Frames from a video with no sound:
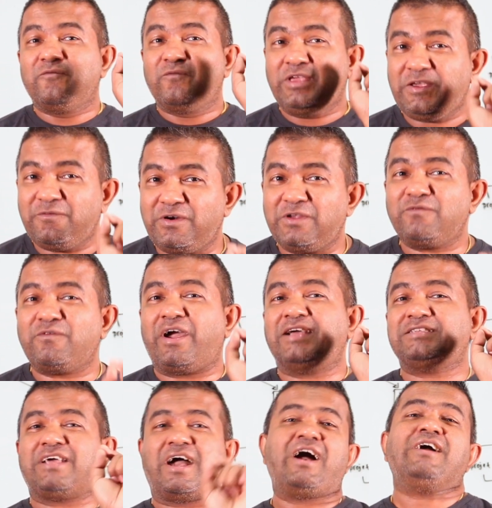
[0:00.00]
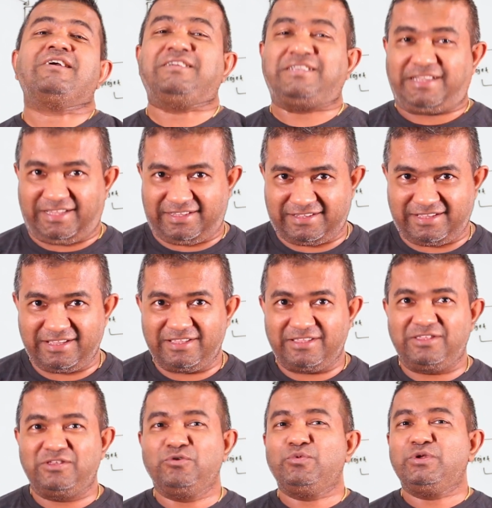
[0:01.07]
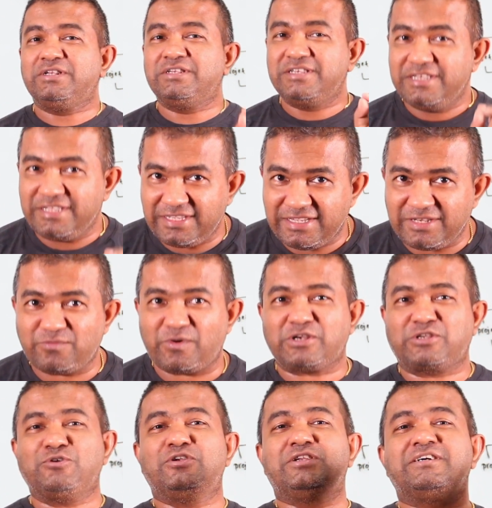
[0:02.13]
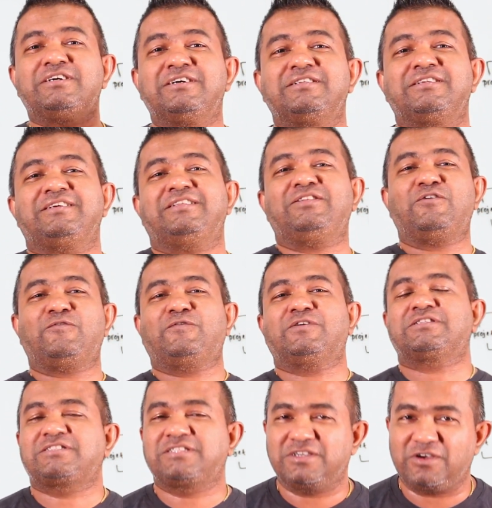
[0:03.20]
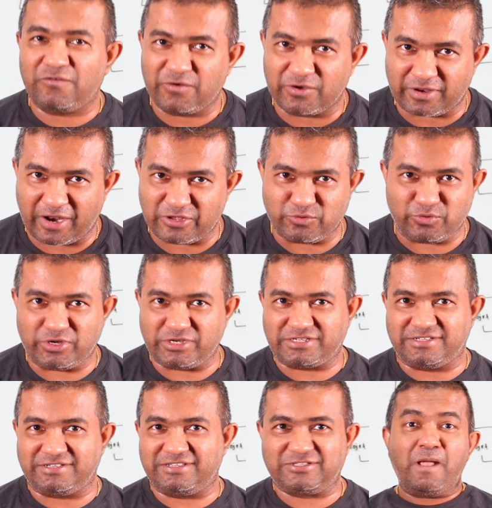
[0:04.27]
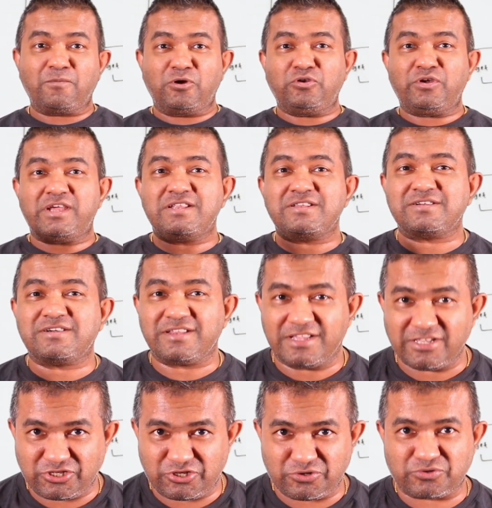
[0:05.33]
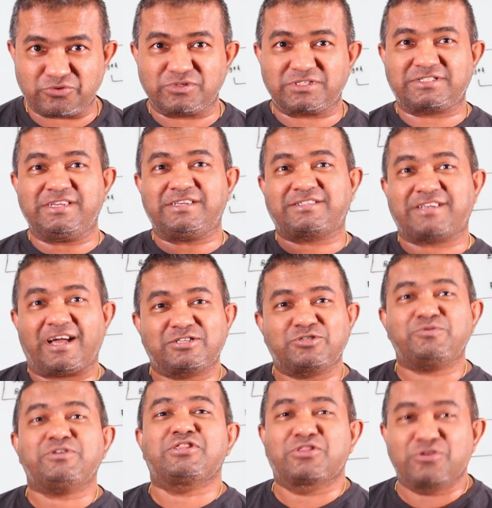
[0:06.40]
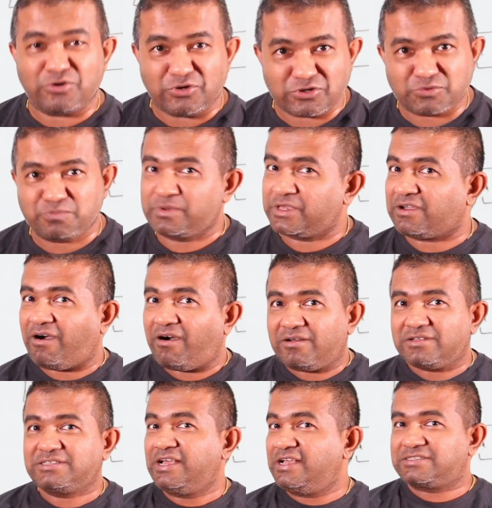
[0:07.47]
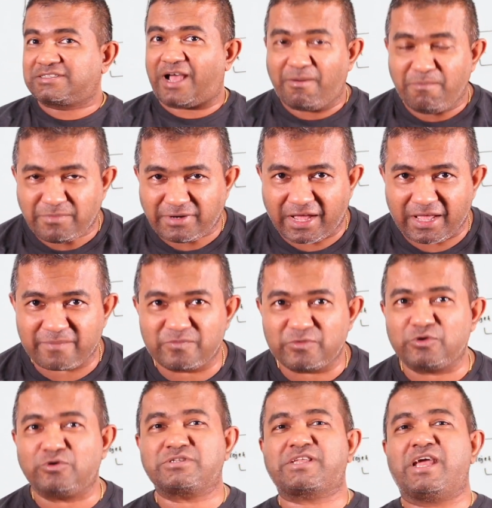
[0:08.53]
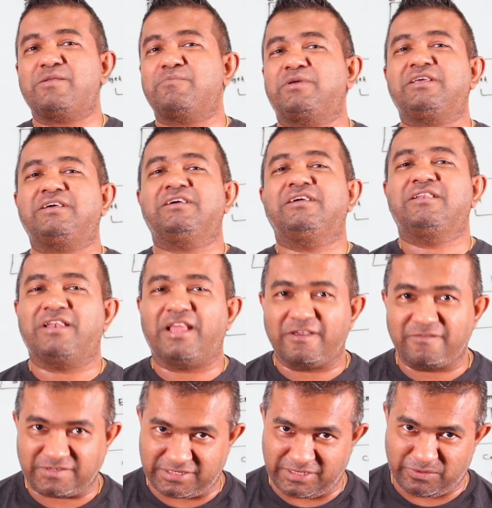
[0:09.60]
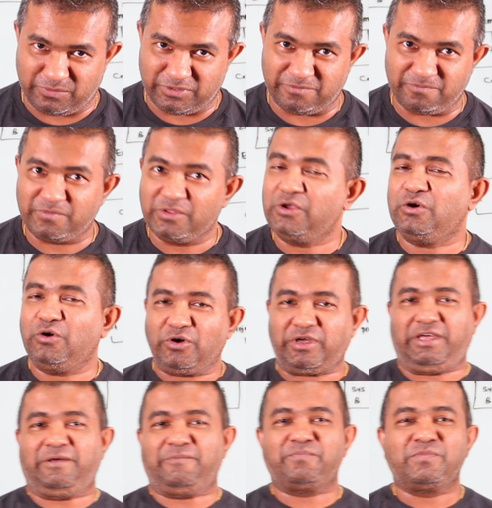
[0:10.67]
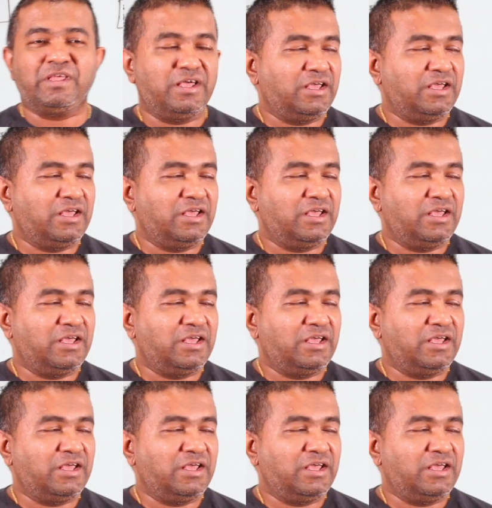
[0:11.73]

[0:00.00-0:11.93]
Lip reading: even as an architect, you will need what you learn in your first year of your graduation. I'm going to encourage you to stay in touch with those because sometimes those can be a lifesaver. Okay,